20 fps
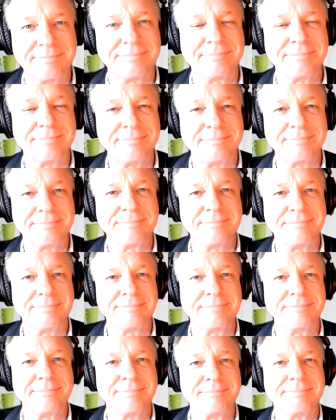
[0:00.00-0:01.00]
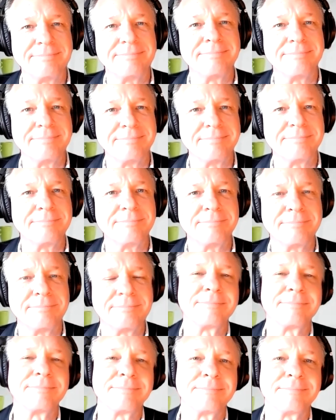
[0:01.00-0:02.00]

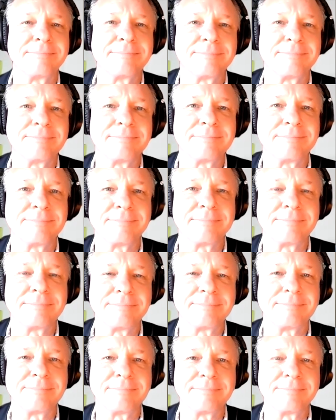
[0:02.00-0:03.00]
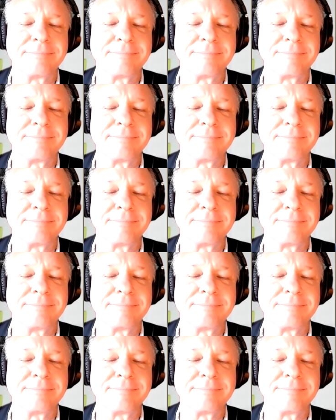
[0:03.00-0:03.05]
No words are spoken by the person on screen.